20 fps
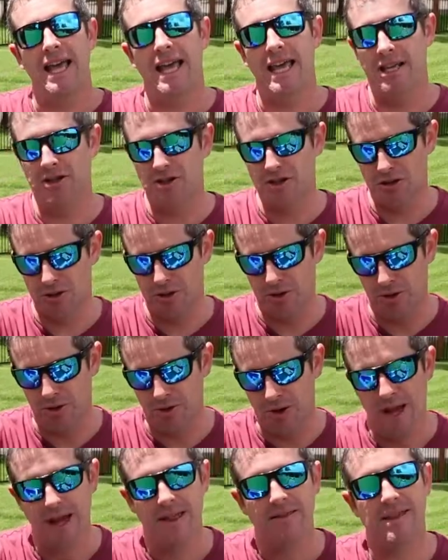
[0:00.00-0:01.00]

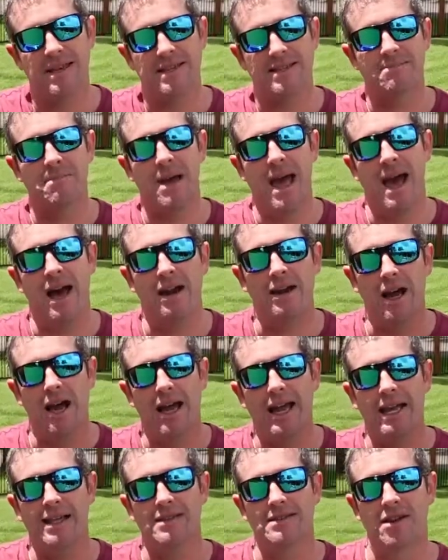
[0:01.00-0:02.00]
into this mount
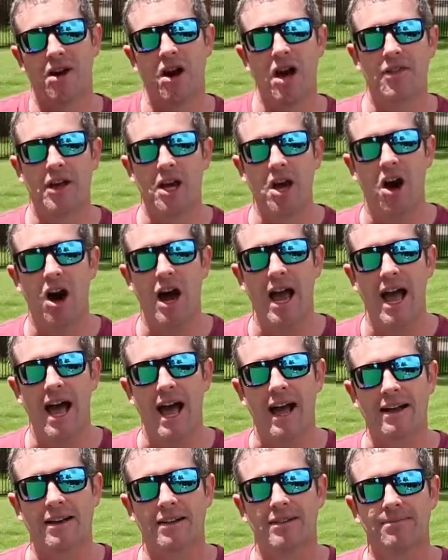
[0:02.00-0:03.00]
inside the
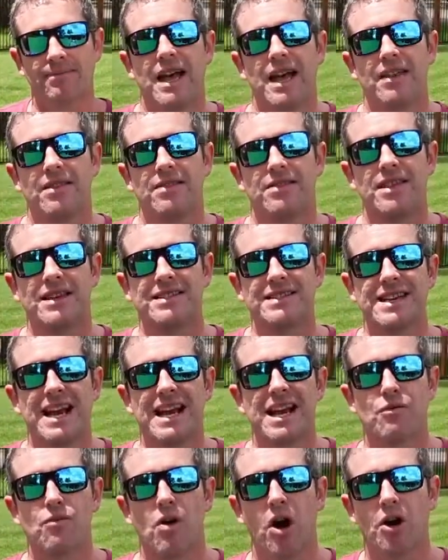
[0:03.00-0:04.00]
kayak. The
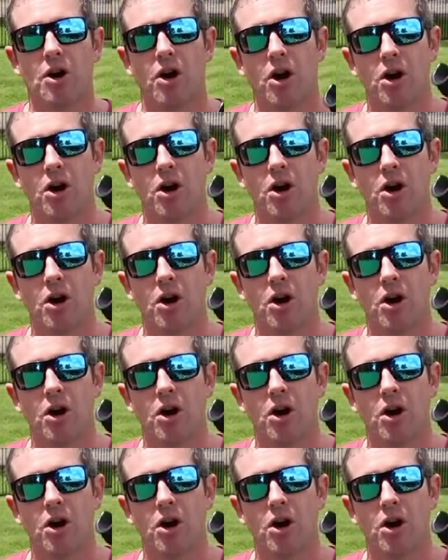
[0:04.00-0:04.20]
second rod